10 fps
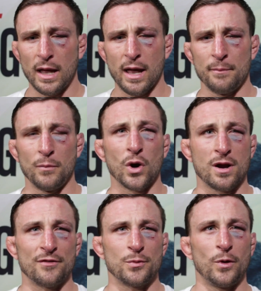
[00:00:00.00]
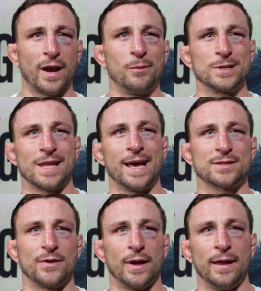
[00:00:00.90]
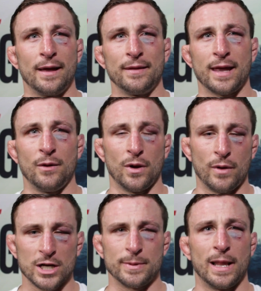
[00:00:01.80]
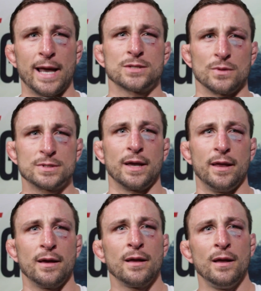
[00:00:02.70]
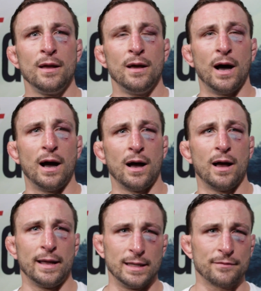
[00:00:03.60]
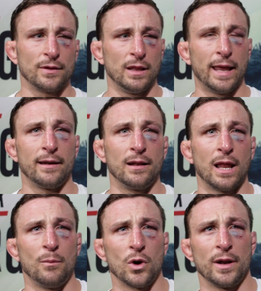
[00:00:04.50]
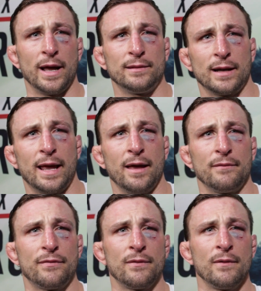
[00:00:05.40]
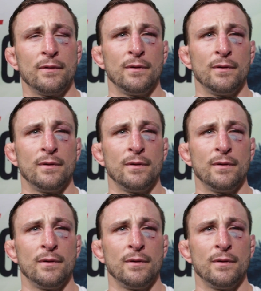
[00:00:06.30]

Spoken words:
am more comfortable than I was last fight. I think anyone who watched my last one will tell you I definitely landed a lot more tonight than I have.